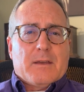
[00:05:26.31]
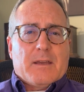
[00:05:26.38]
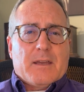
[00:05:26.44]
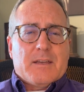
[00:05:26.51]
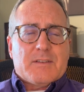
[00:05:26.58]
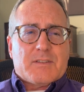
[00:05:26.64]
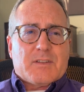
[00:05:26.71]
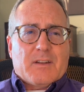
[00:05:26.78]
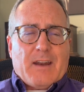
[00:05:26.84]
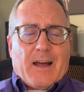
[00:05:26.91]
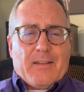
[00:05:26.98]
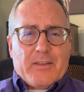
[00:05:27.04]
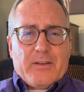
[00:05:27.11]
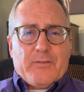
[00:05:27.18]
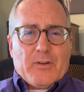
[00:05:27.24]
is to
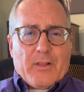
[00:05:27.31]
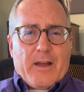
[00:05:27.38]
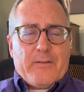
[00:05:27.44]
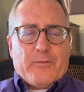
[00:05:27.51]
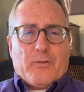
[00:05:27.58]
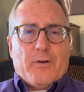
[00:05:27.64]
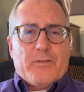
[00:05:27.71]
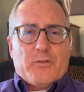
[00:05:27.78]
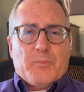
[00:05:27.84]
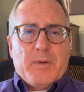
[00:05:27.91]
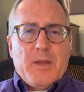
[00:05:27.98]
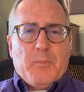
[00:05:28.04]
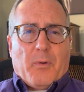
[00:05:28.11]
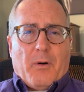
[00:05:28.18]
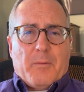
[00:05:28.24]
not live your life for other
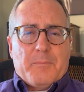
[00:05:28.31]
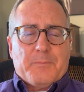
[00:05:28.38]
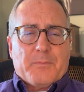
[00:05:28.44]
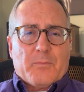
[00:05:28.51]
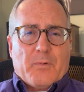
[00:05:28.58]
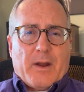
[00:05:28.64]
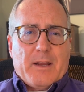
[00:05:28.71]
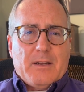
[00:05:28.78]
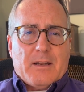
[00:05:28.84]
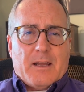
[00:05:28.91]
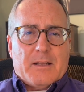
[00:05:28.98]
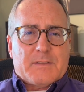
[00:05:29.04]
people, right?